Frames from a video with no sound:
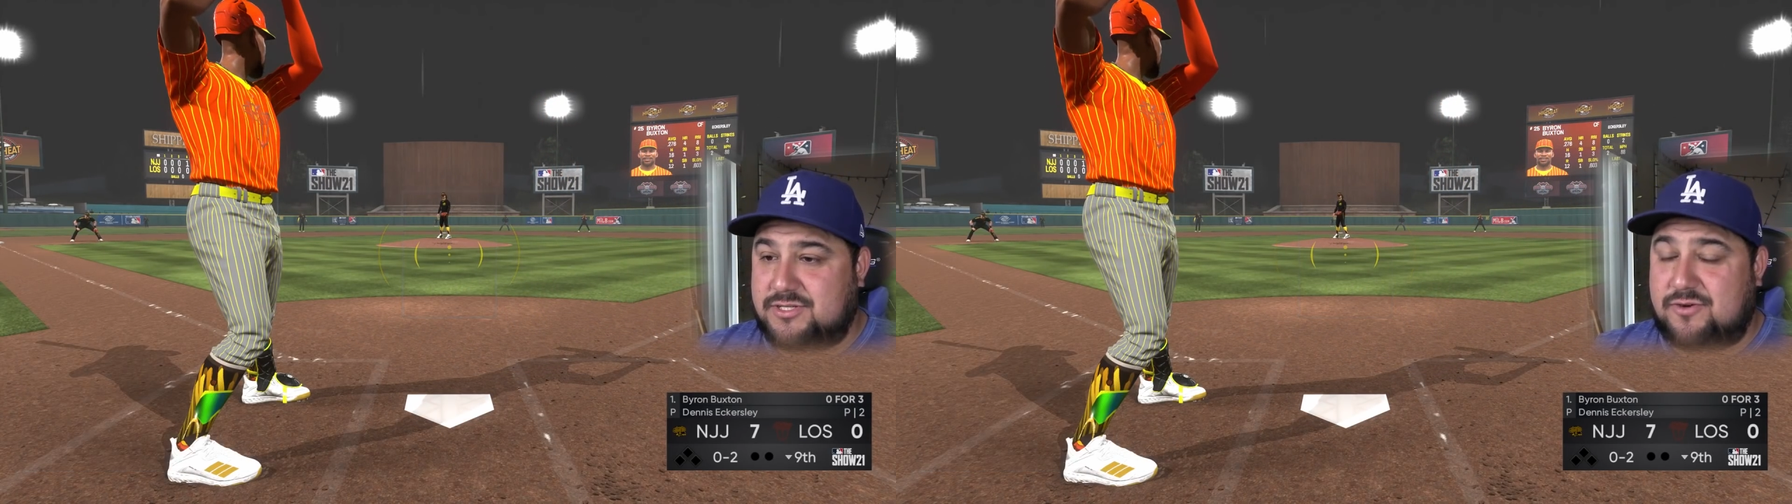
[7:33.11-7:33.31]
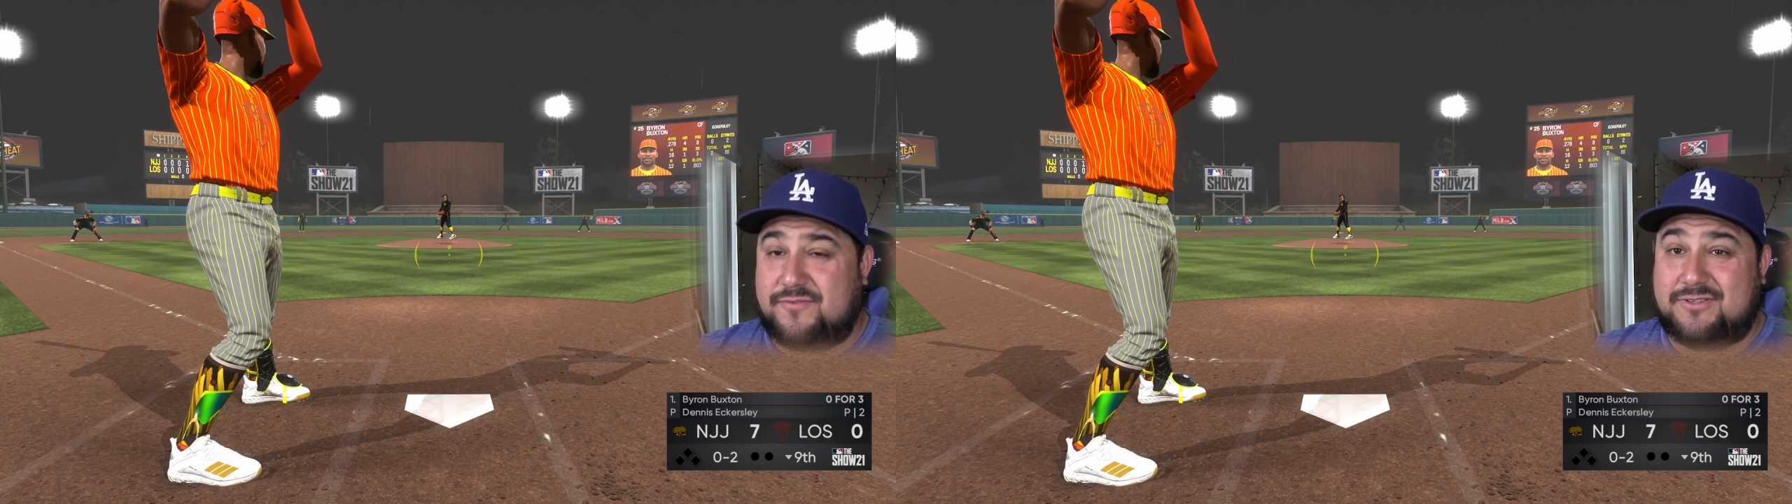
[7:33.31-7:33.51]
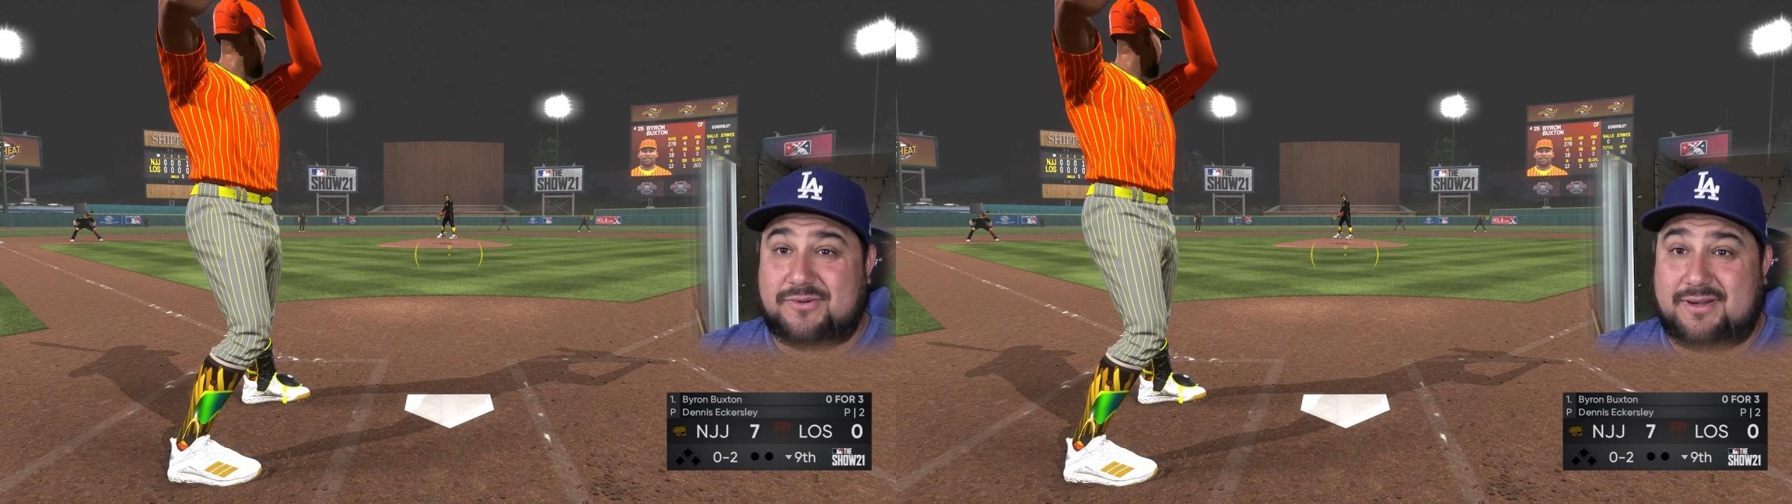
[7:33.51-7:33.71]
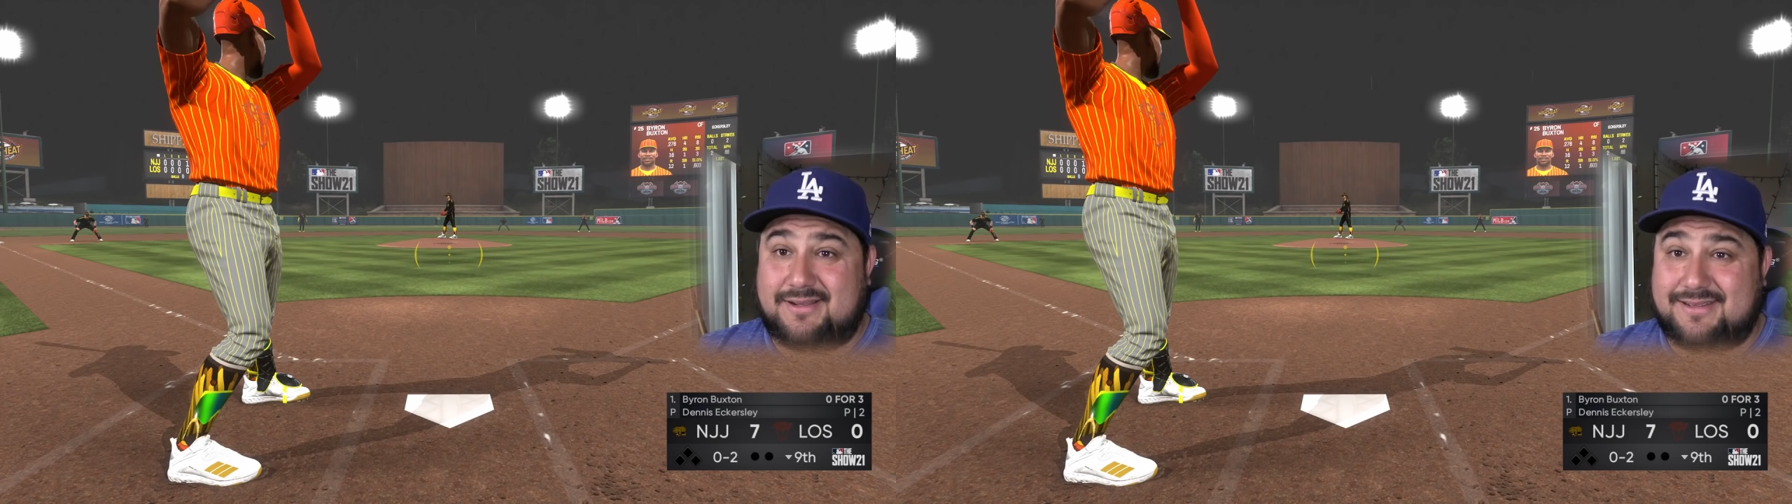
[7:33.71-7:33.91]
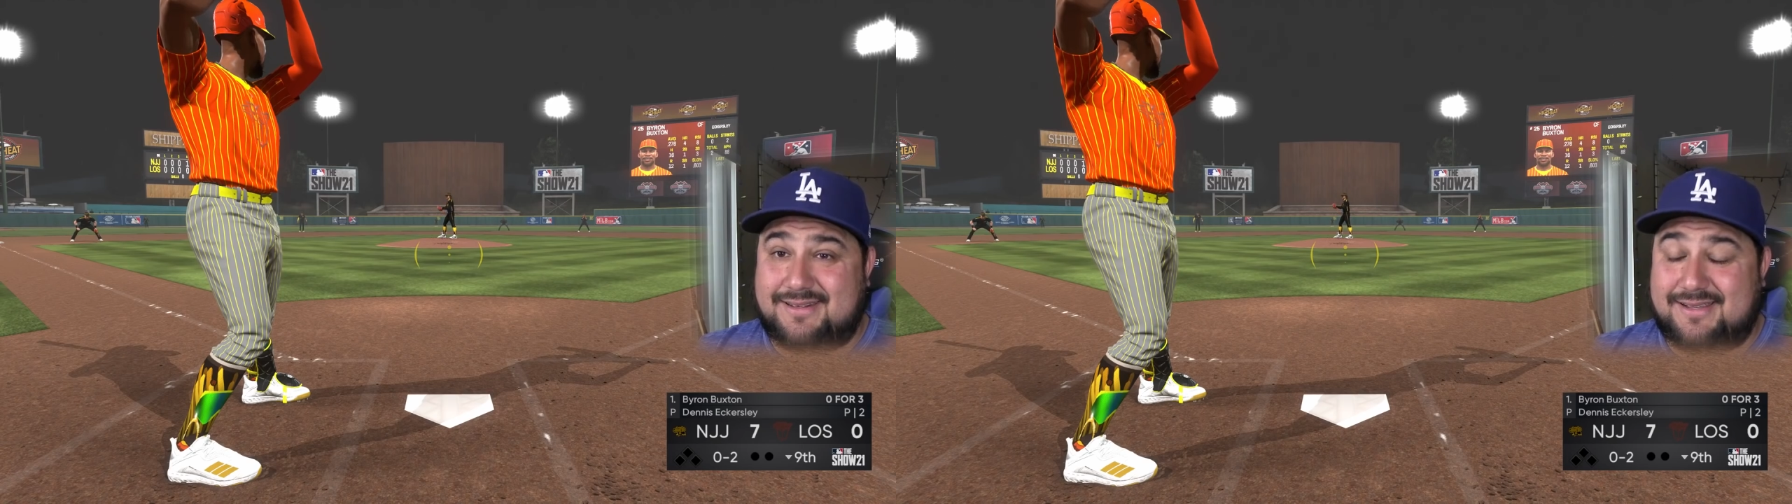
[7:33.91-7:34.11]
he's 0 for 3
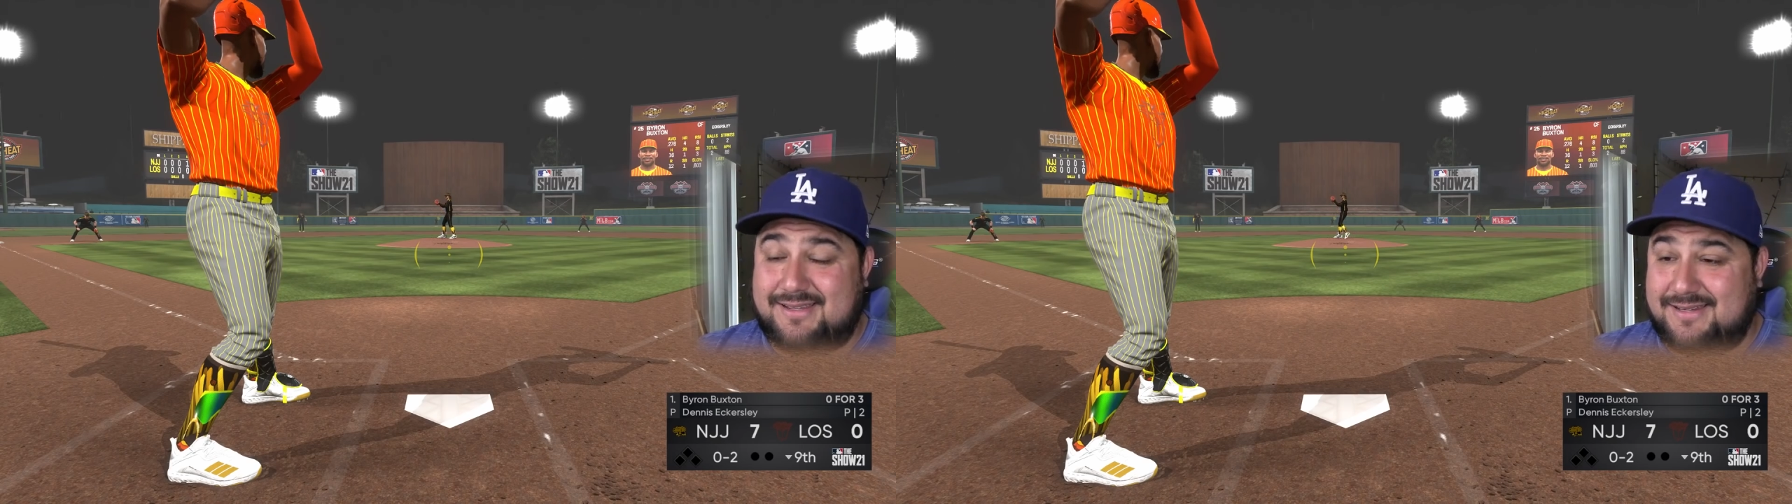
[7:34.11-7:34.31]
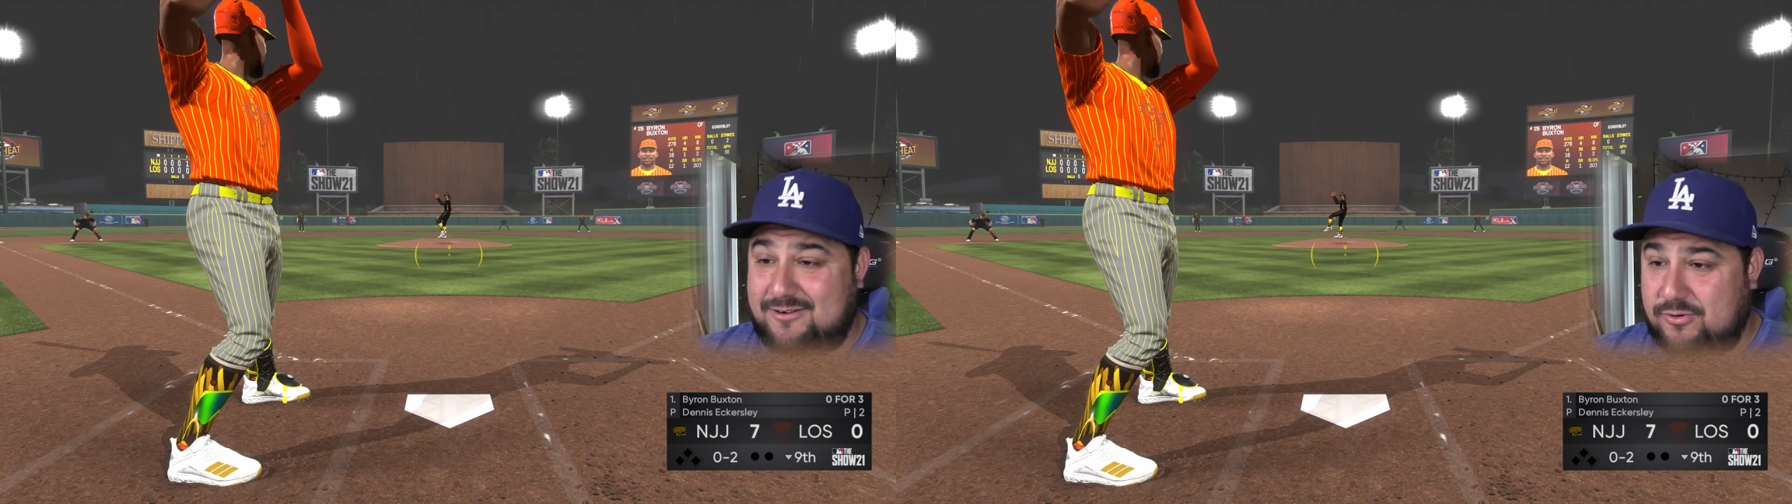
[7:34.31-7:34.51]
on the day.